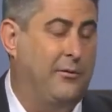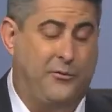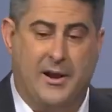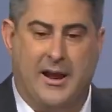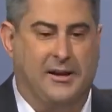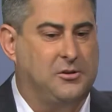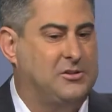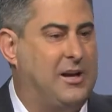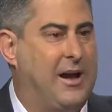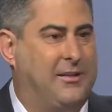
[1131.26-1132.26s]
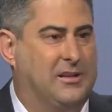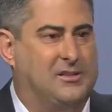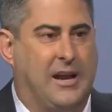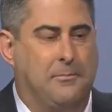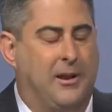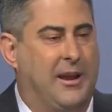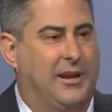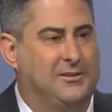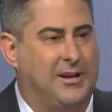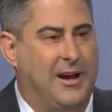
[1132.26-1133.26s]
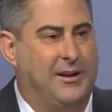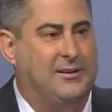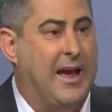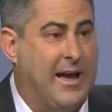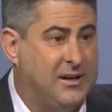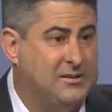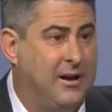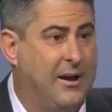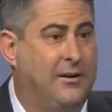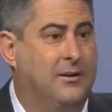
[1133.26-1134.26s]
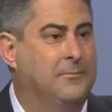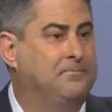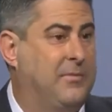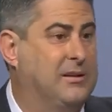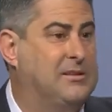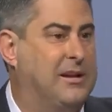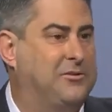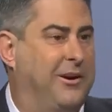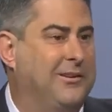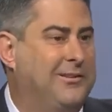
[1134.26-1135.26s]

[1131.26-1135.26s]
Financial side, the estate planning side, tax side, etc.